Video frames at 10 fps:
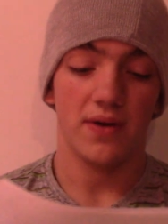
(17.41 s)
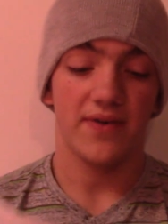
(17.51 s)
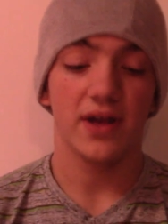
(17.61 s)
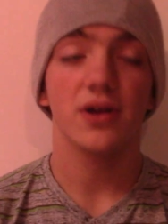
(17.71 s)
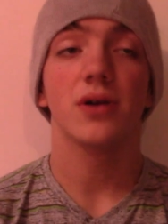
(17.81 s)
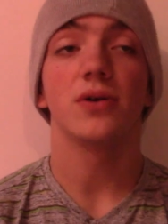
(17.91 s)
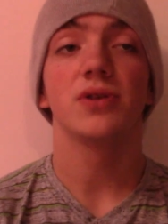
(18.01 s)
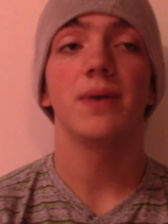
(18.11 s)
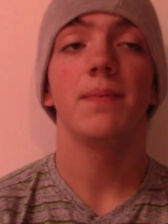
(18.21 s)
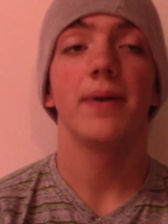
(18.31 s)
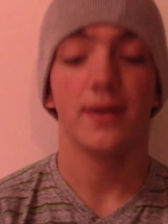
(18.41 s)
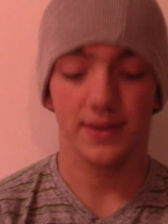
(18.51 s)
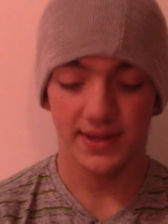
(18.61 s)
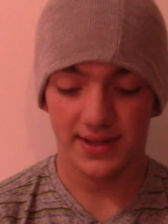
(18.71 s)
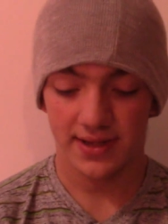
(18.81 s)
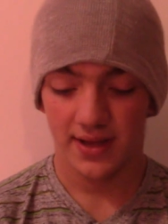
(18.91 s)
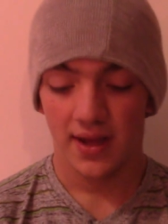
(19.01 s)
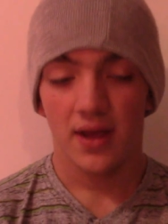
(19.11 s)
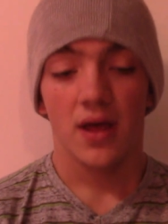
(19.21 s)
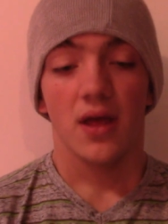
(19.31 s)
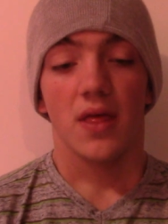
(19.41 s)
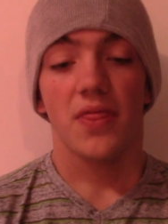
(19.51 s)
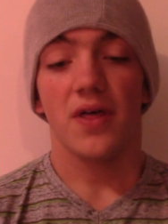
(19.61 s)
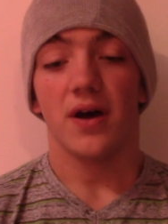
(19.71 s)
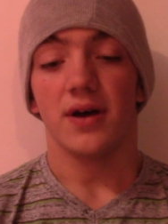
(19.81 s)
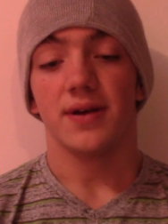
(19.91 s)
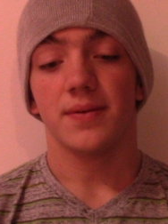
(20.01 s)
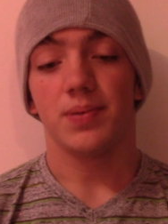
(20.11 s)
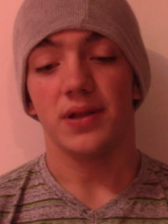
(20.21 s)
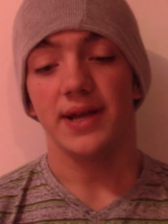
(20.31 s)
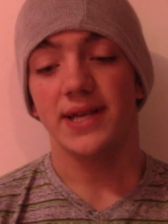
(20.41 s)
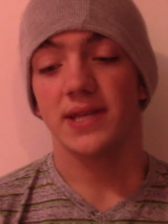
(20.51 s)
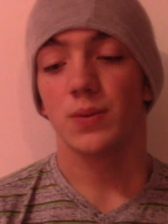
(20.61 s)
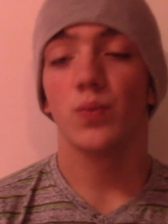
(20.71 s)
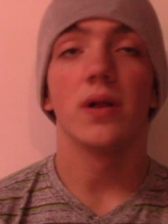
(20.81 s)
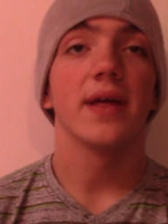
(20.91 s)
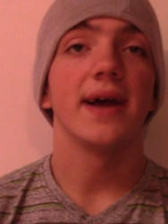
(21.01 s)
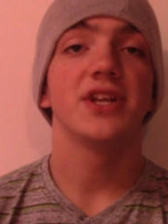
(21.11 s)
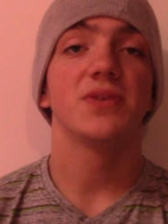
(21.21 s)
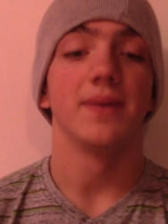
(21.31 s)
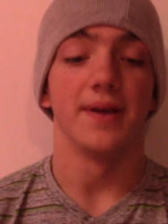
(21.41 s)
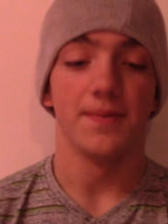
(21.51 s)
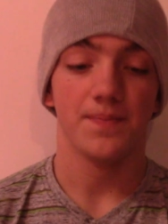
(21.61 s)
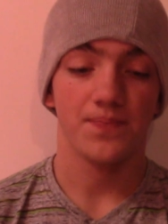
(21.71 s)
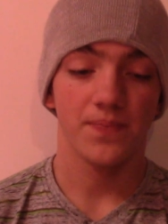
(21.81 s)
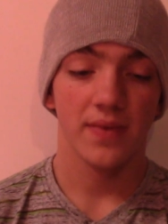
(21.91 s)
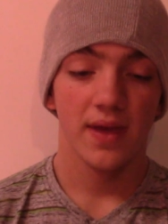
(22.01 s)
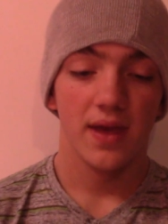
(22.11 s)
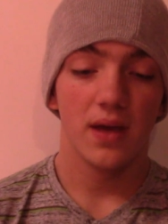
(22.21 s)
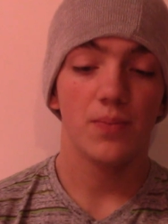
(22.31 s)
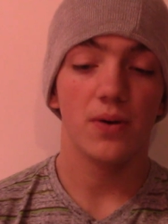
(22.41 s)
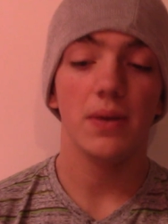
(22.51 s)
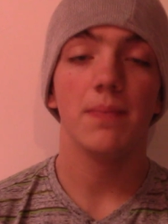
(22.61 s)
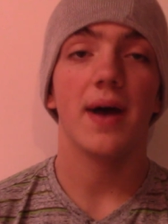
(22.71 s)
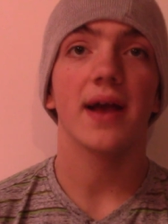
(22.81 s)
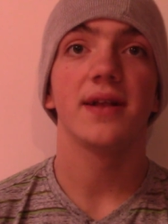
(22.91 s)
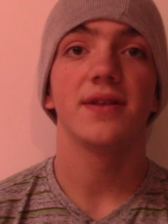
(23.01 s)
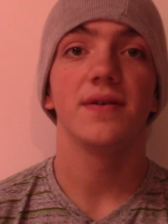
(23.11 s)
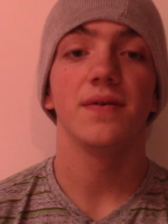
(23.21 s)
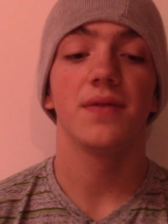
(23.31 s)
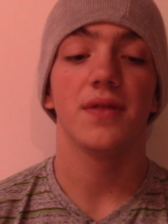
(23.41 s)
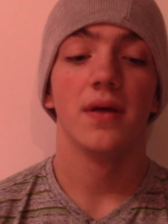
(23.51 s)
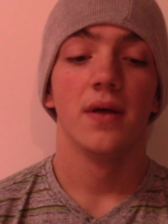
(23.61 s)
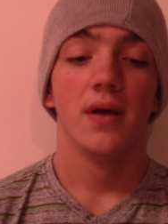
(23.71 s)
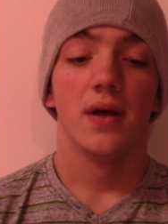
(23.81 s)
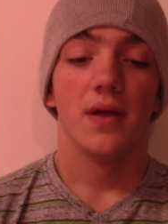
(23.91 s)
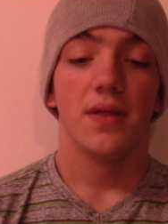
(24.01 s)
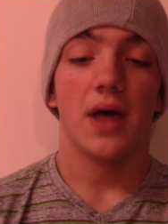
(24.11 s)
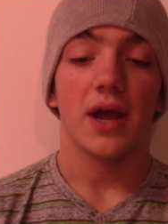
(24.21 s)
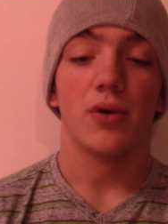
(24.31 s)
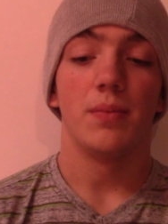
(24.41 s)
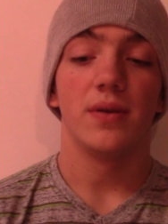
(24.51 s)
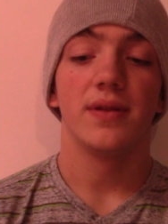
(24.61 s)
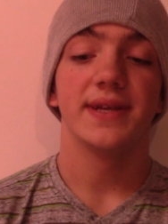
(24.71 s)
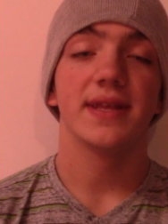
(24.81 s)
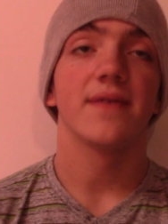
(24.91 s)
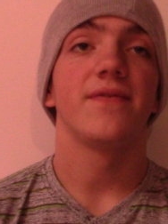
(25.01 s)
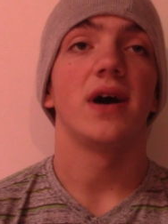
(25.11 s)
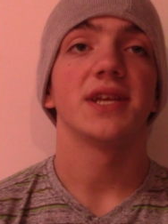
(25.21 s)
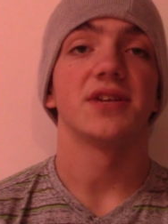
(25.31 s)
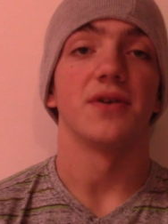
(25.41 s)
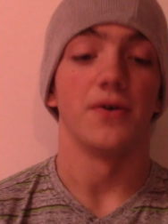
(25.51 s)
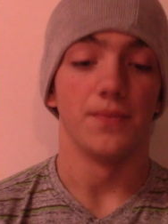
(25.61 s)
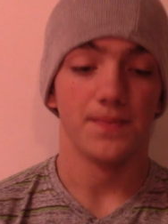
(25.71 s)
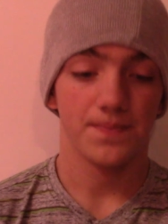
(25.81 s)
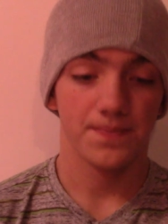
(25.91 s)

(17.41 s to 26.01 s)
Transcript: If I could go to my parents, the police will catch me and put me back into a criminalistic foster home,